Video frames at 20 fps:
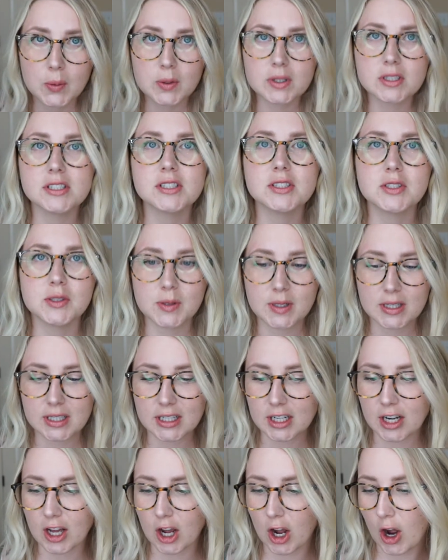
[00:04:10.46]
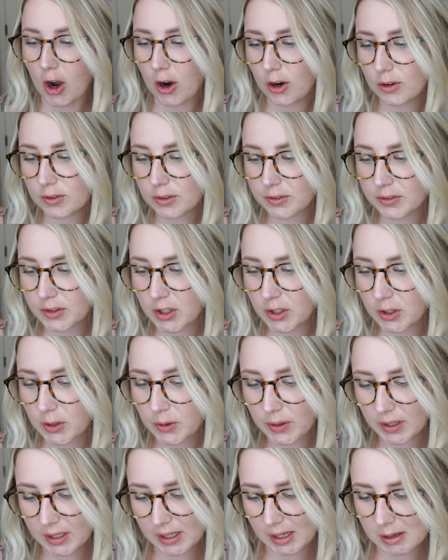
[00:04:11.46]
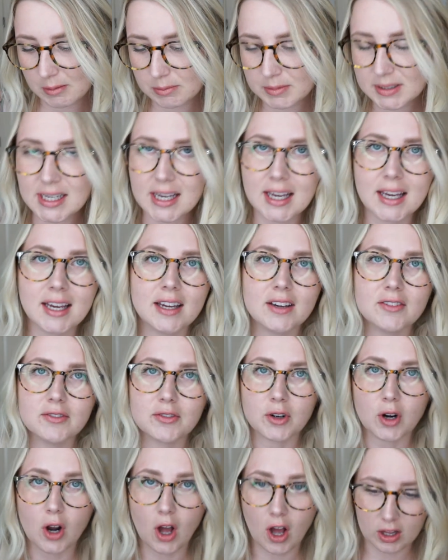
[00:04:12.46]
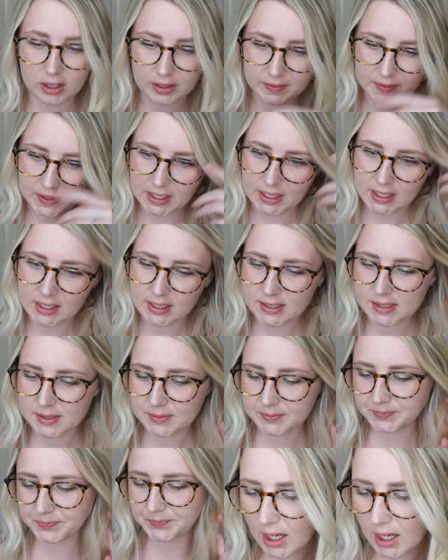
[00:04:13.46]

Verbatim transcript: we're just doing an overview, an update for all of these.